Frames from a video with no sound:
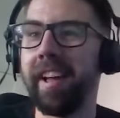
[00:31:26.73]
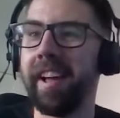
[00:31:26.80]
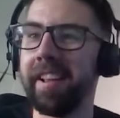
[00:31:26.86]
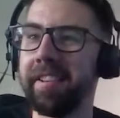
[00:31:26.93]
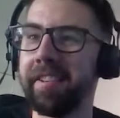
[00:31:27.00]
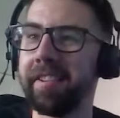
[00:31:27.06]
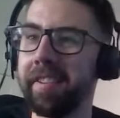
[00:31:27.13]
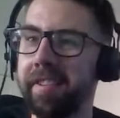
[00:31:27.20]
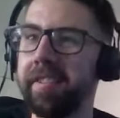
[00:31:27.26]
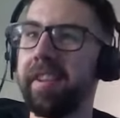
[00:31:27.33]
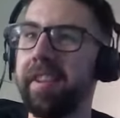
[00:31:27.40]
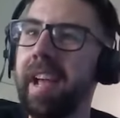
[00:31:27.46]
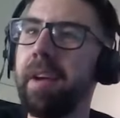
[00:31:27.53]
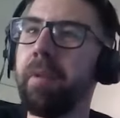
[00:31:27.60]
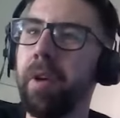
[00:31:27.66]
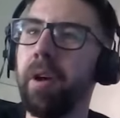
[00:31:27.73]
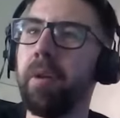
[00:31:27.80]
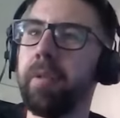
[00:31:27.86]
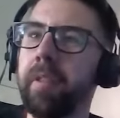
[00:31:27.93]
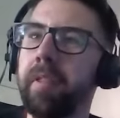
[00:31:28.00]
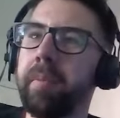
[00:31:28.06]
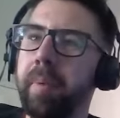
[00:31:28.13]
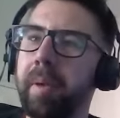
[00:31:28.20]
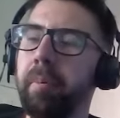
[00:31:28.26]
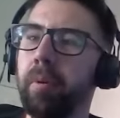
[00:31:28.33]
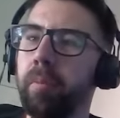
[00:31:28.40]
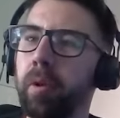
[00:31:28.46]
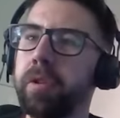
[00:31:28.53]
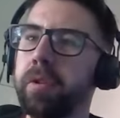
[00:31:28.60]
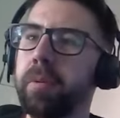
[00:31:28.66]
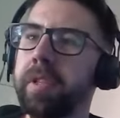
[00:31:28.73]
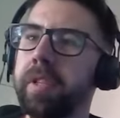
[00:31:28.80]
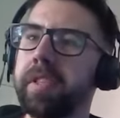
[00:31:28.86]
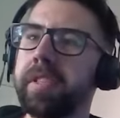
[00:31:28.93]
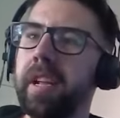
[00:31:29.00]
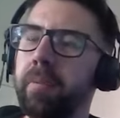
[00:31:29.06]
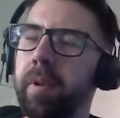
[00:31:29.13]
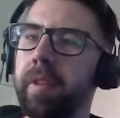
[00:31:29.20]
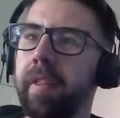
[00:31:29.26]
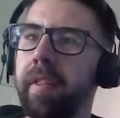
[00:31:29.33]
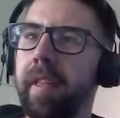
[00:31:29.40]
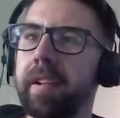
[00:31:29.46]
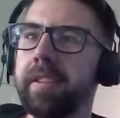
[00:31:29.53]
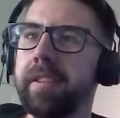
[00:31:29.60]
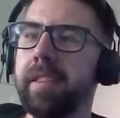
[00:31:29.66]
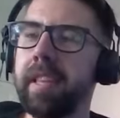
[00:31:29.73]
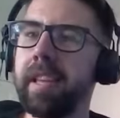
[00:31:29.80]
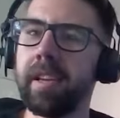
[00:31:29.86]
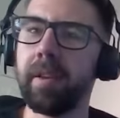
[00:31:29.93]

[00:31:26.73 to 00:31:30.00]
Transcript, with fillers: And to now know that the people want to understand whether that's a thing.